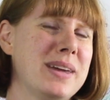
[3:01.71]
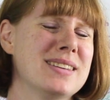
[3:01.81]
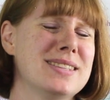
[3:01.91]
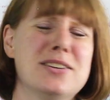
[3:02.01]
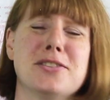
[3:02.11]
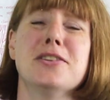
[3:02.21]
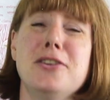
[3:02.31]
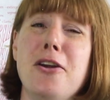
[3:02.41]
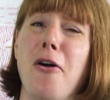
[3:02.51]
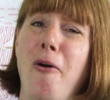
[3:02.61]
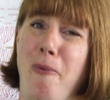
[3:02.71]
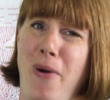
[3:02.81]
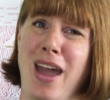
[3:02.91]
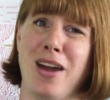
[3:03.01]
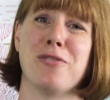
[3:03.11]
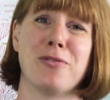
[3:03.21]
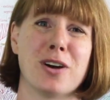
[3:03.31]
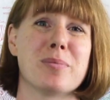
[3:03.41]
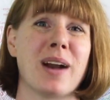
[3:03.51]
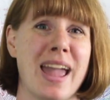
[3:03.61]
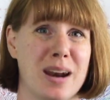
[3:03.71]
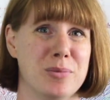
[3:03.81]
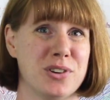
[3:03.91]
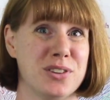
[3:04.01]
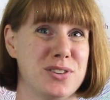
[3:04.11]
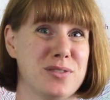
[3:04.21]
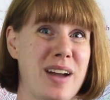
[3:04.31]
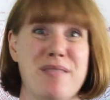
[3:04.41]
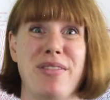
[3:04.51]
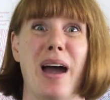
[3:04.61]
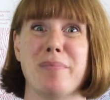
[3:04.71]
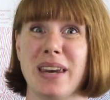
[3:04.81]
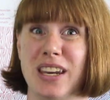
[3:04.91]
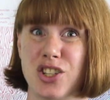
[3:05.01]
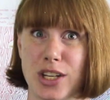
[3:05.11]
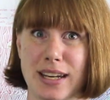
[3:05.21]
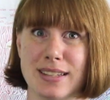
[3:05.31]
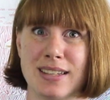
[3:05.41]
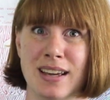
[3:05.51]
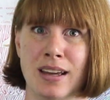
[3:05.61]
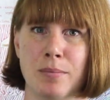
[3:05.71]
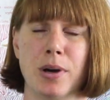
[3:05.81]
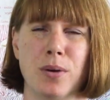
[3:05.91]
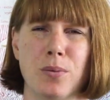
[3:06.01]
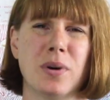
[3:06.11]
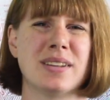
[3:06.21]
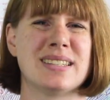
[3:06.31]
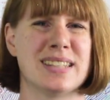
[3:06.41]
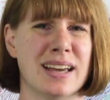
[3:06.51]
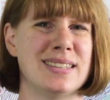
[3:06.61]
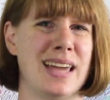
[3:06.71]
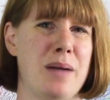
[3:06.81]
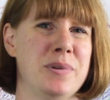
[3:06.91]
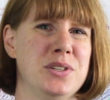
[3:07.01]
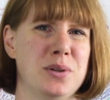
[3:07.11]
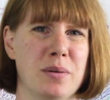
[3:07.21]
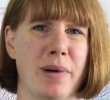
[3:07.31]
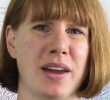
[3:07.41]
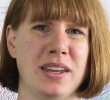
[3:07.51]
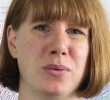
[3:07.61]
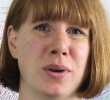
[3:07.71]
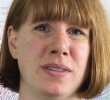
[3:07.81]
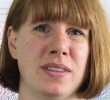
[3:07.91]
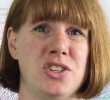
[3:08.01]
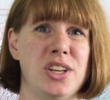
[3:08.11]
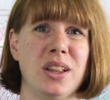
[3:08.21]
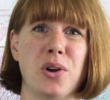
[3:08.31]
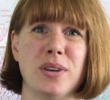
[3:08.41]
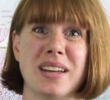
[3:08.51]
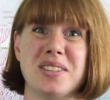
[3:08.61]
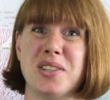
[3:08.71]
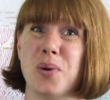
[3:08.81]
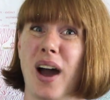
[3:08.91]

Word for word: because there's no way a vertebrate animal could survive that many G's. But what does happen to a body when the G load gets too